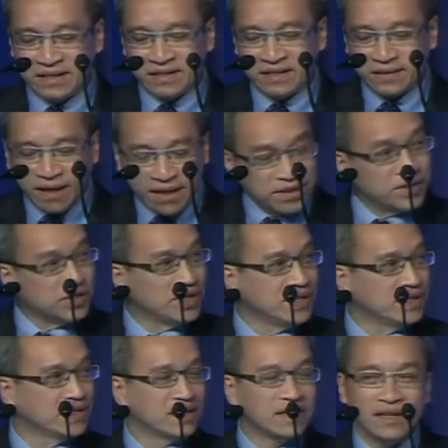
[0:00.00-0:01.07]

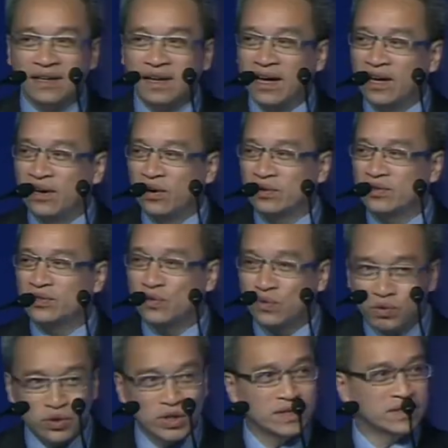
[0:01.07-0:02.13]
strategies and on
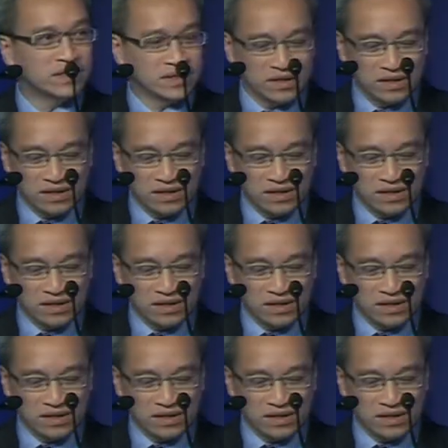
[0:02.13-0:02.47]
solutions